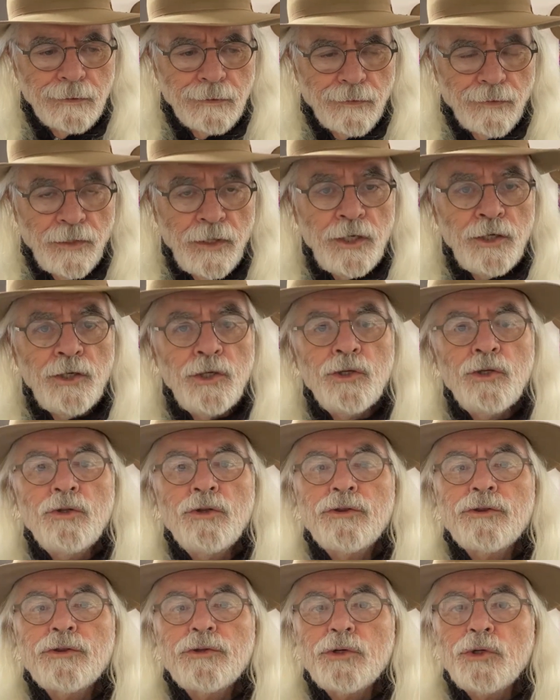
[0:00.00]
Then
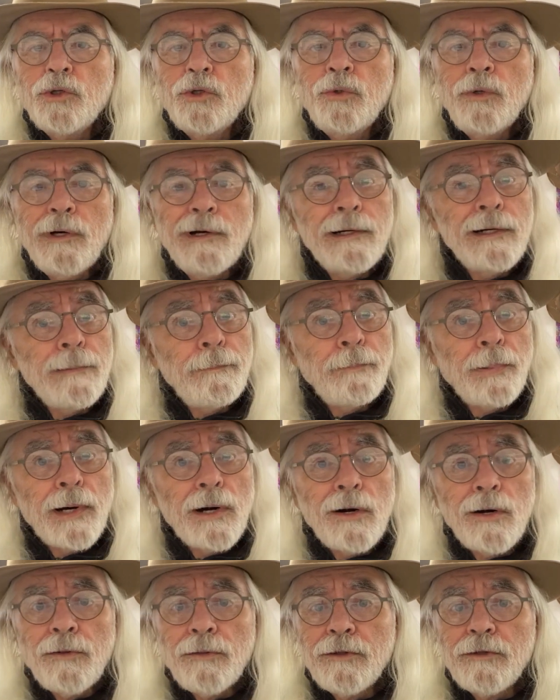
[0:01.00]
you threw up
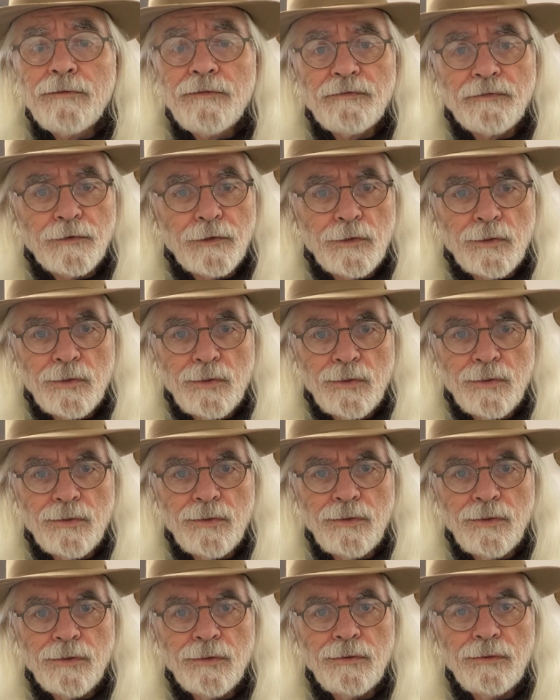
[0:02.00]
on the
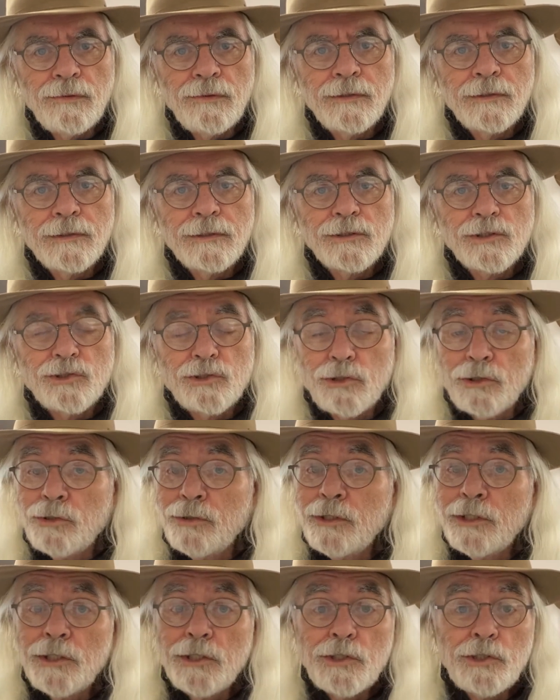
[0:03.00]
floor
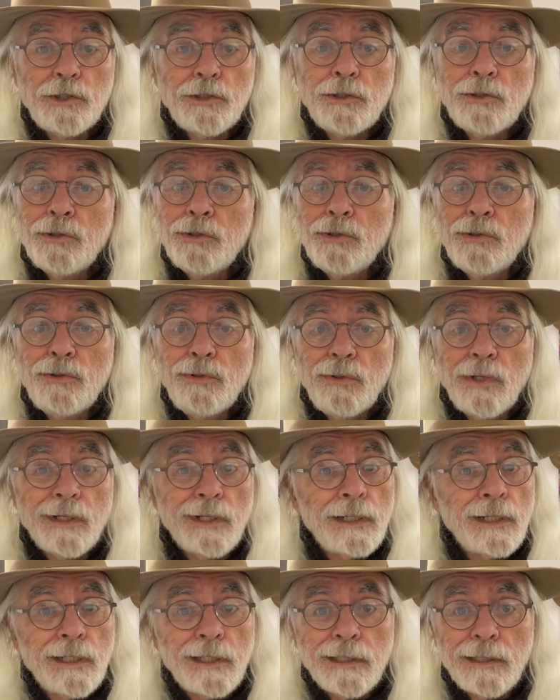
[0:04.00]
soon as you
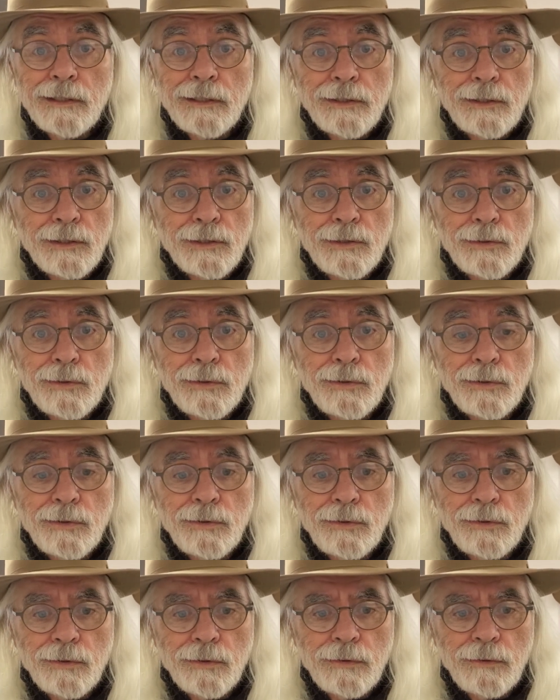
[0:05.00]
got in the door.
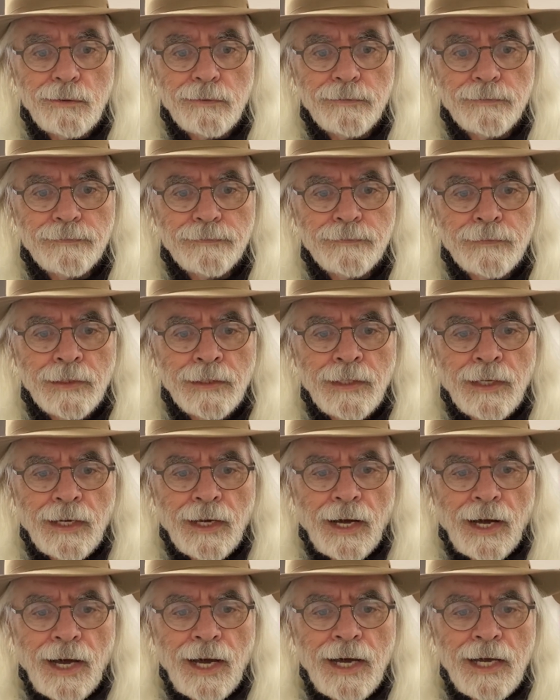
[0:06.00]

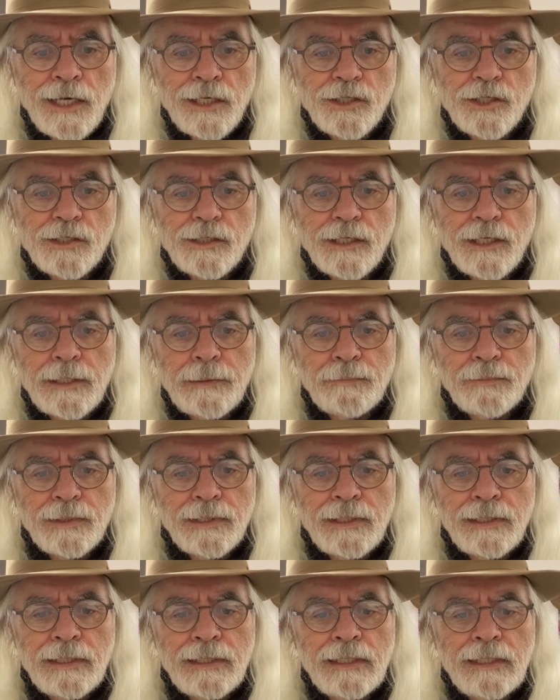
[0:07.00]
I stepped
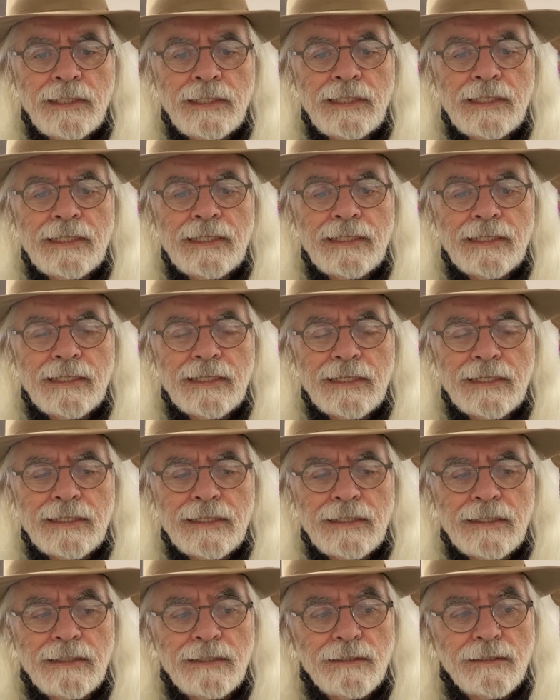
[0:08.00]
in it and
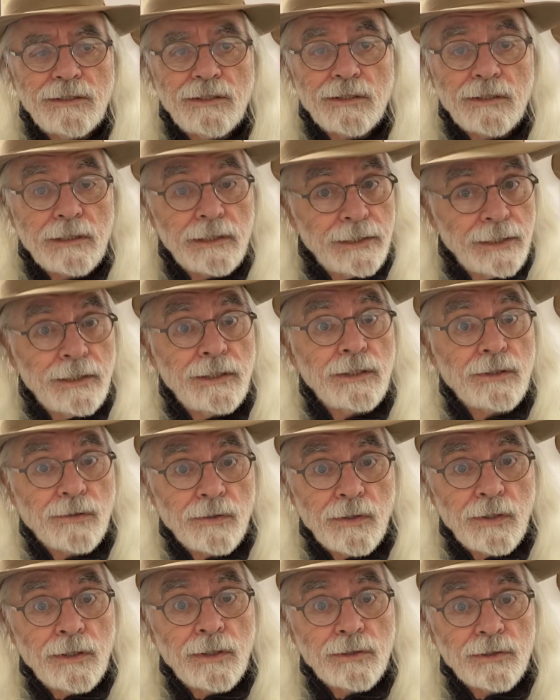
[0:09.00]
I slid
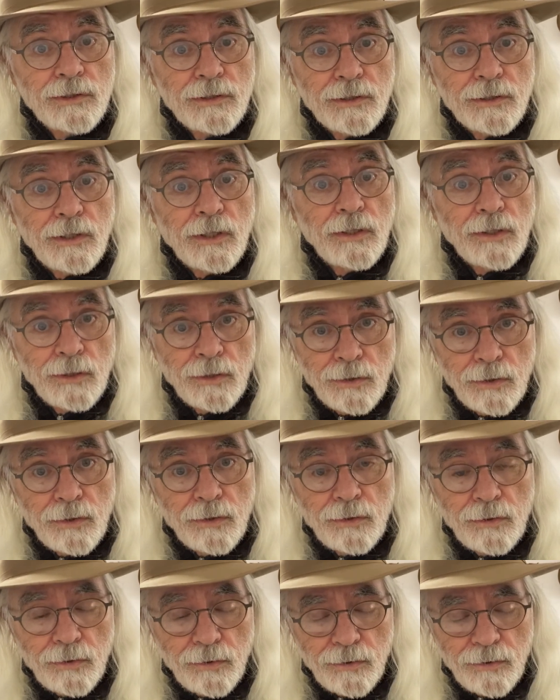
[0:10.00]
across the
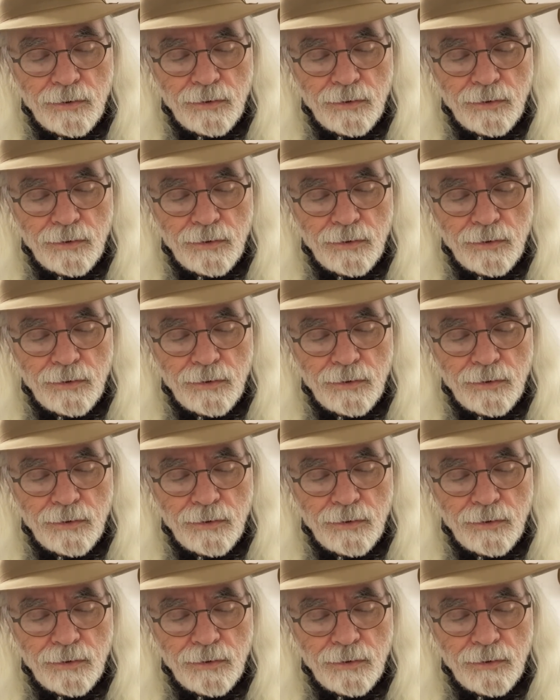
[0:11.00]
hall.